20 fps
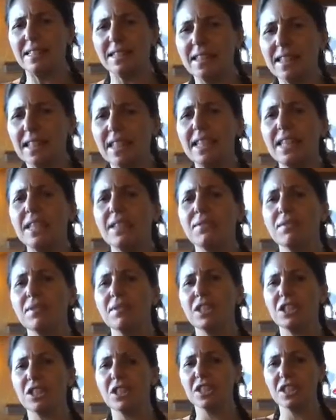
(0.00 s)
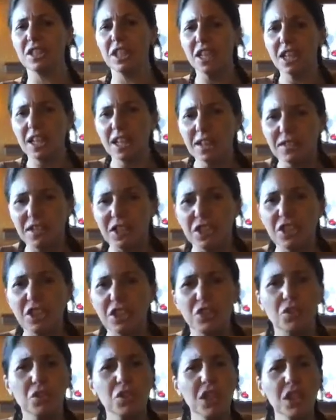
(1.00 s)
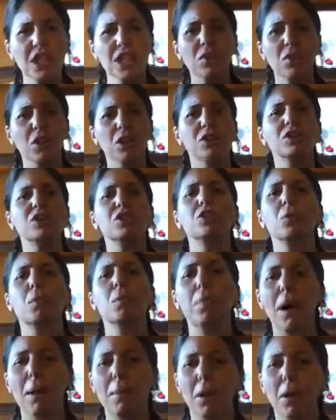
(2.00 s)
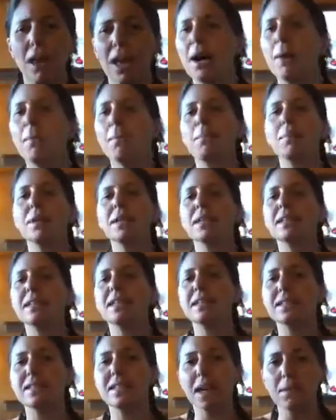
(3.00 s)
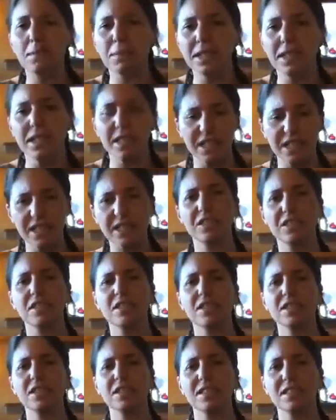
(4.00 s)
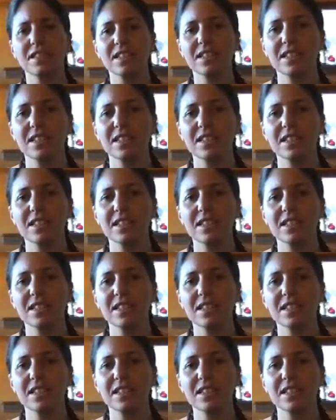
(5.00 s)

theme which is really wants to bubble up in these coming years?